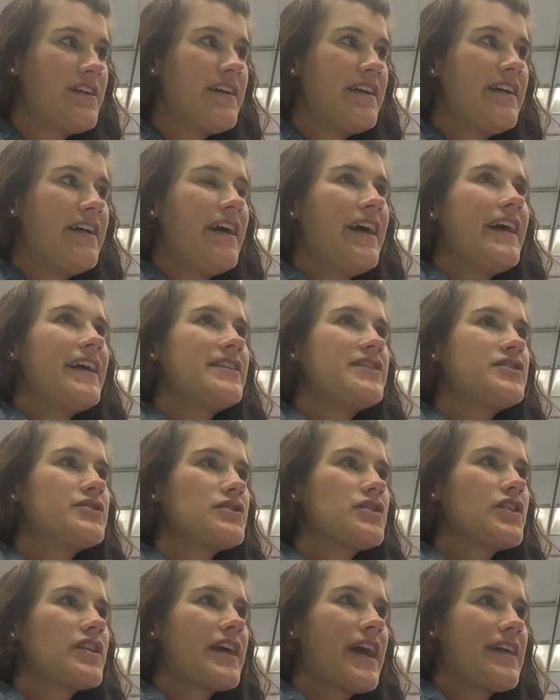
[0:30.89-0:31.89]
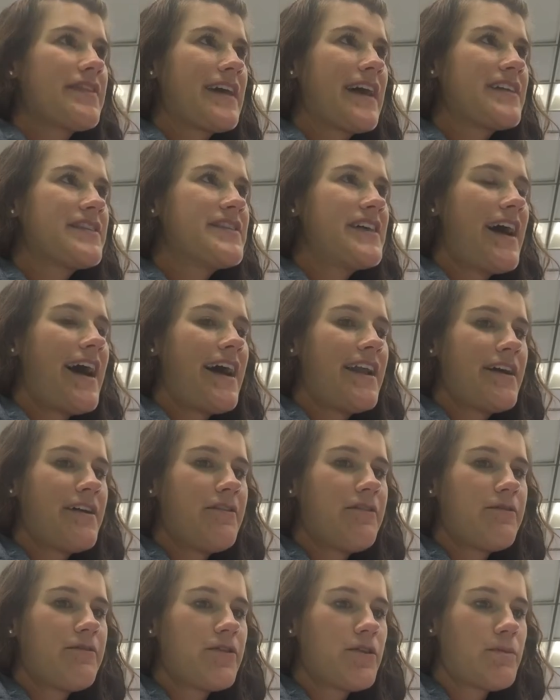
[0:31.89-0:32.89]
And you look at that data
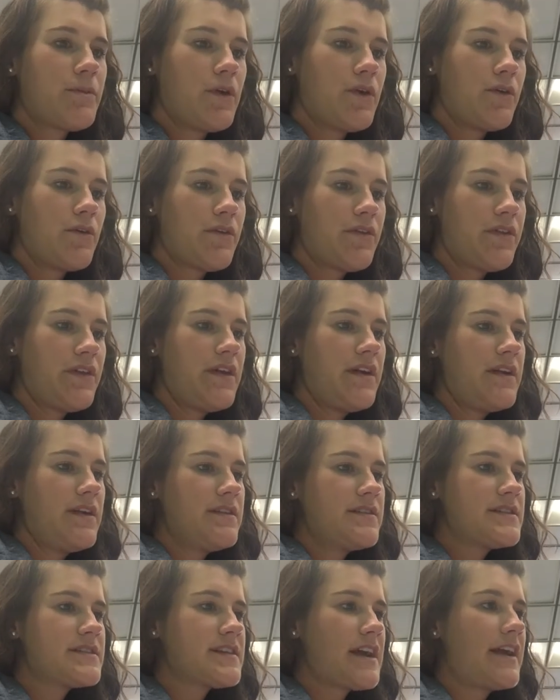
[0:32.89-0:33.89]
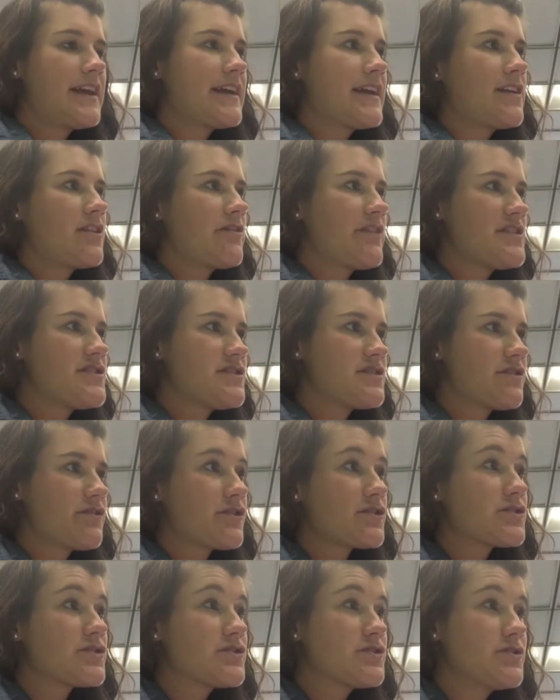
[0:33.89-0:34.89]
for both deciding interventions for
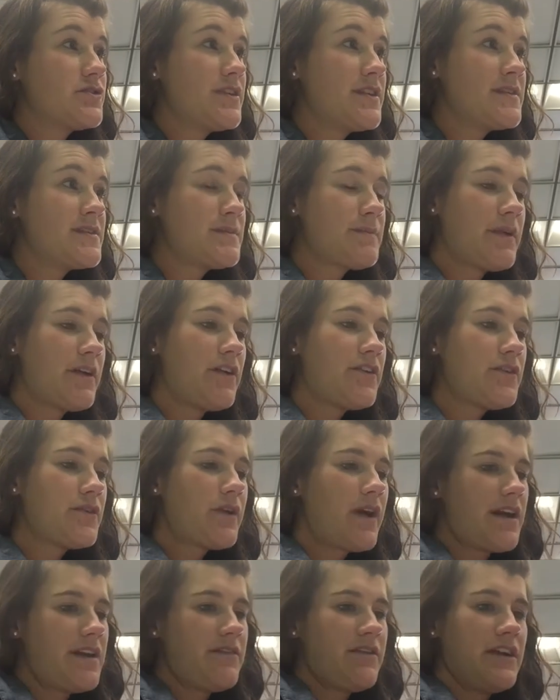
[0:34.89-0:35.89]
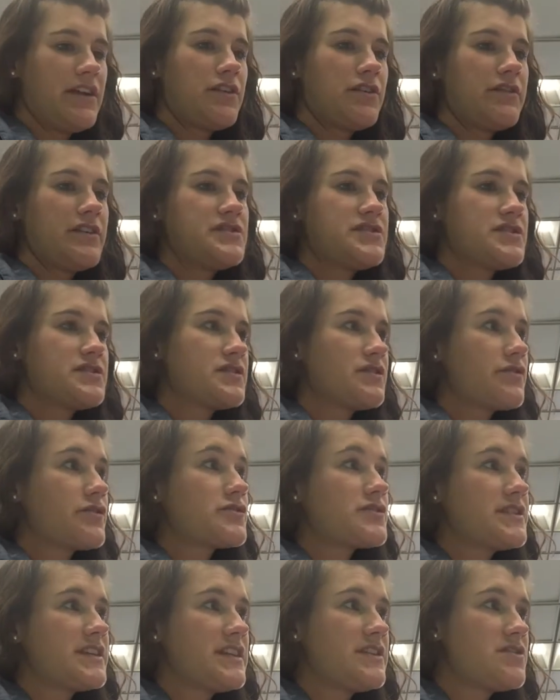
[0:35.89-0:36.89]
students, but also kind of interventions for
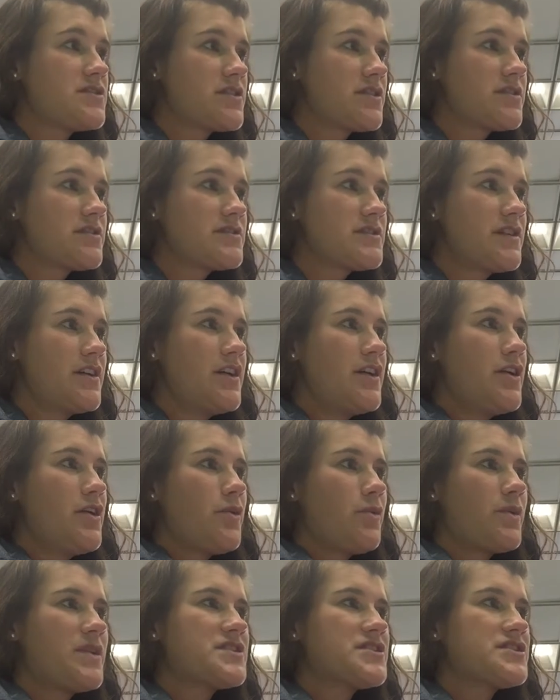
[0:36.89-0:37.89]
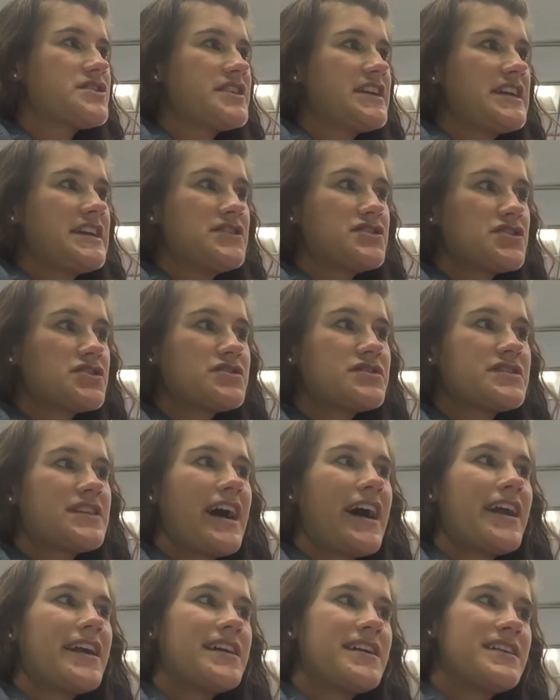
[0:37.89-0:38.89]
teachers, which teachers'
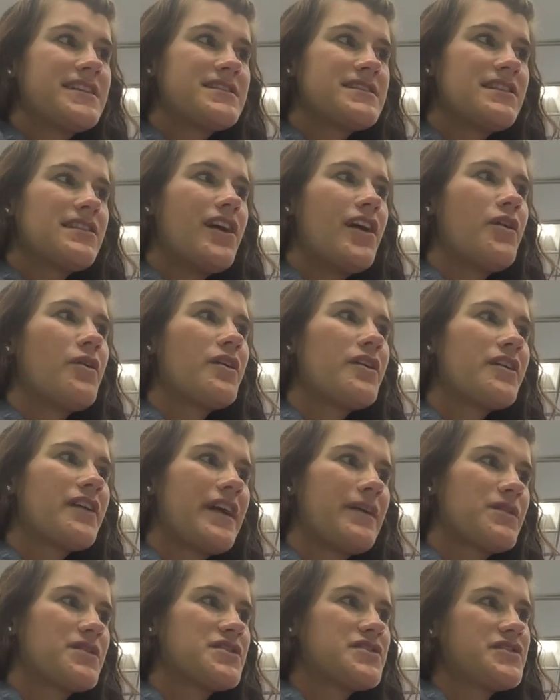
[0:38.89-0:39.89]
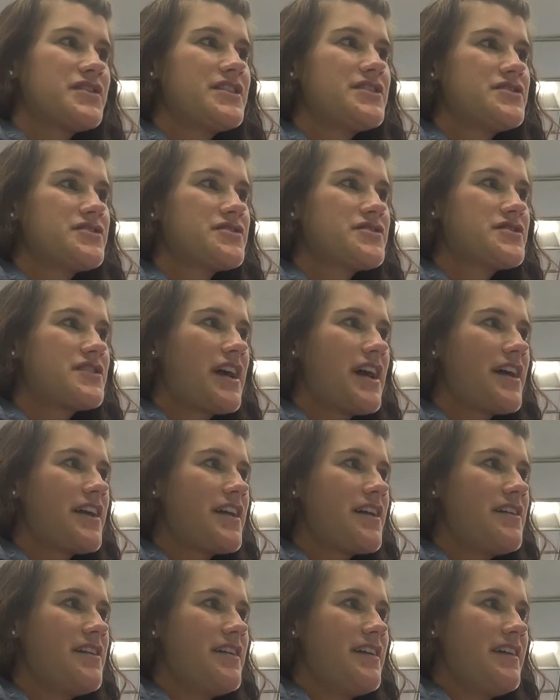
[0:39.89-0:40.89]
data is lower and which teachers'
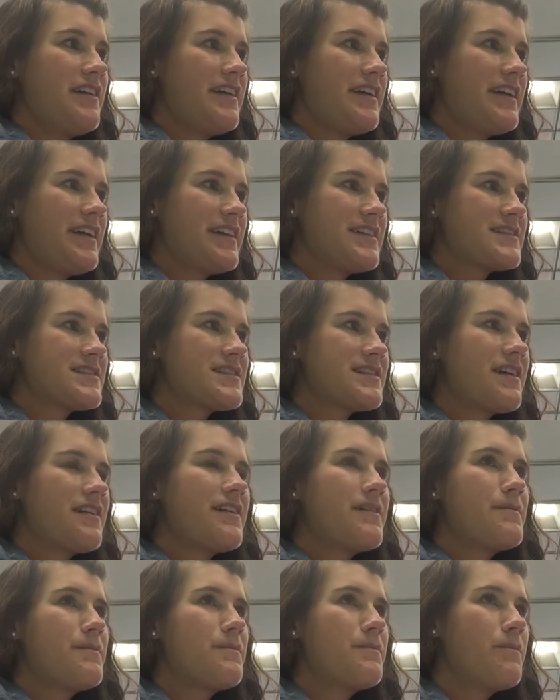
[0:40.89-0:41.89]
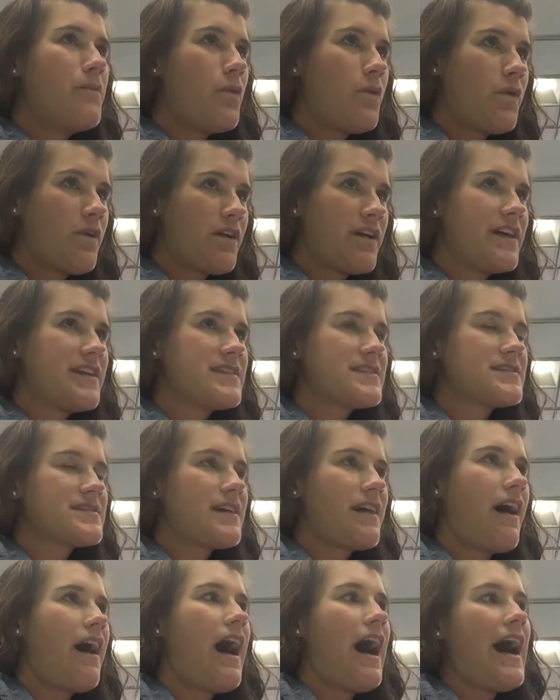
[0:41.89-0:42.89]
data is
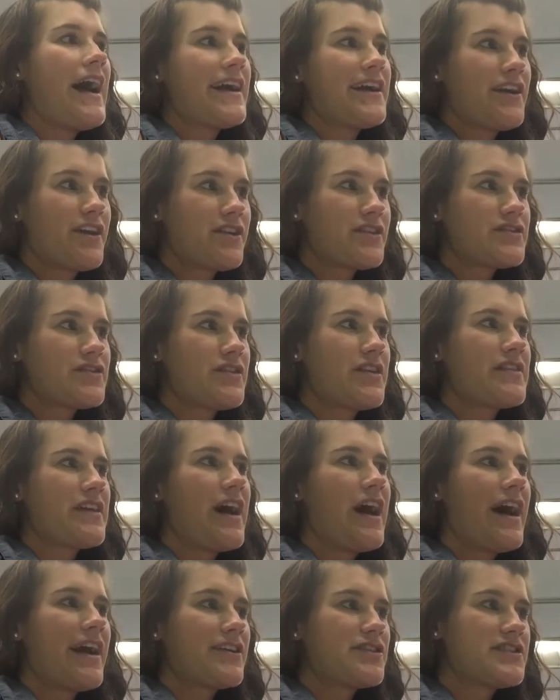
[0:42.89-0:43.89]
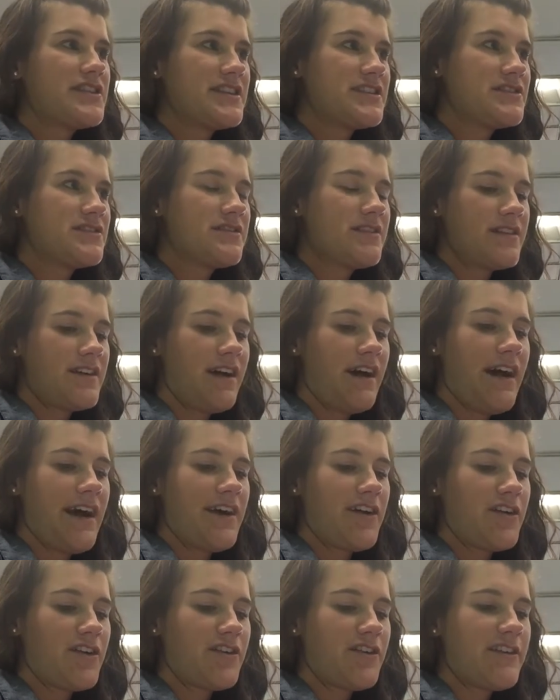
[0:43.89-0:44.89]
higher, so that the
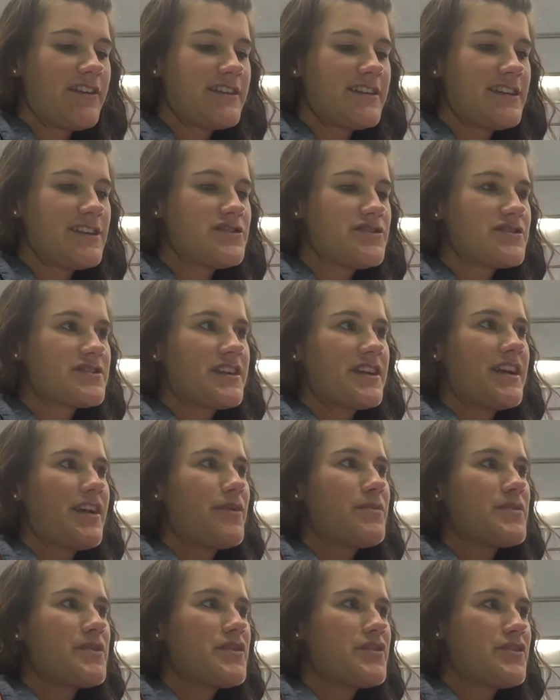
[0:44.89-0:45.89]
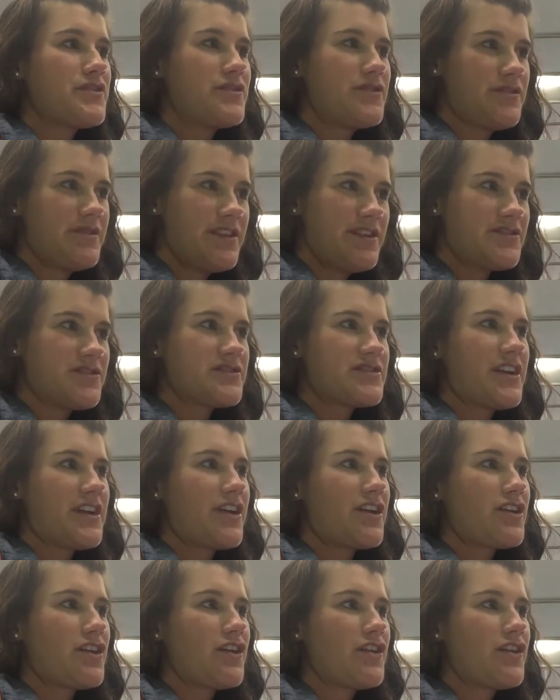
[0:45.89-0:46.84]
higher teachers can help the teachers that are learning.